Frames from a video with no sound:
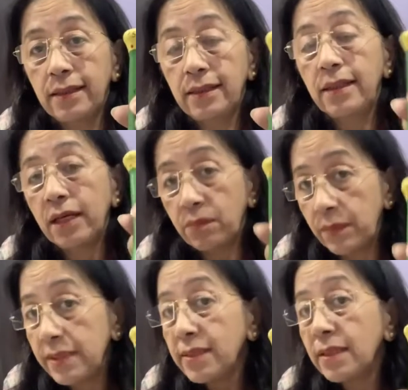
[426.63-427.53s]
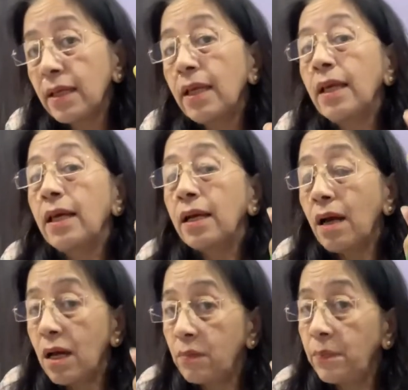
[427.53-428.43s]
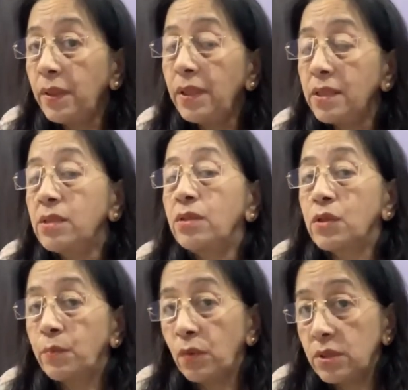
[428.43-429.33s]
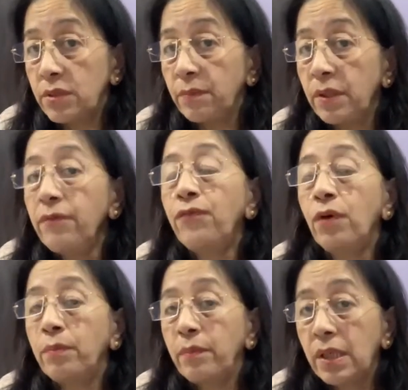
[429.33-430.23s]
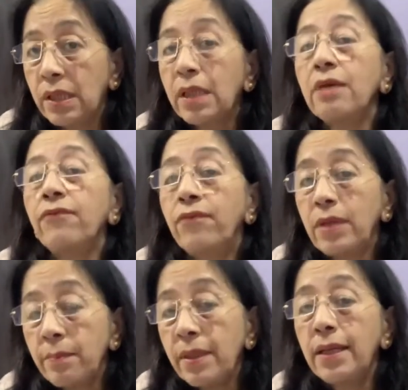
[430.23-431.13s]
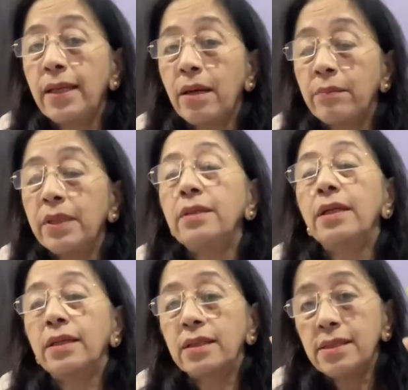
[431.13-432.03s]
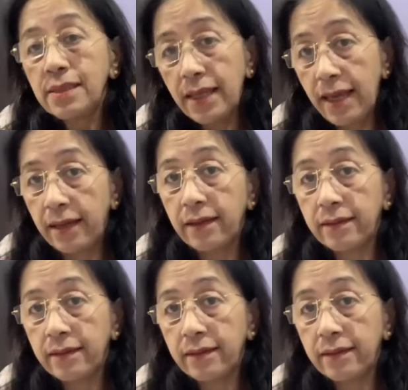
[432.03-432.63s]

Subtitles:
That means carpel is responsible for making female gamete, that is egg.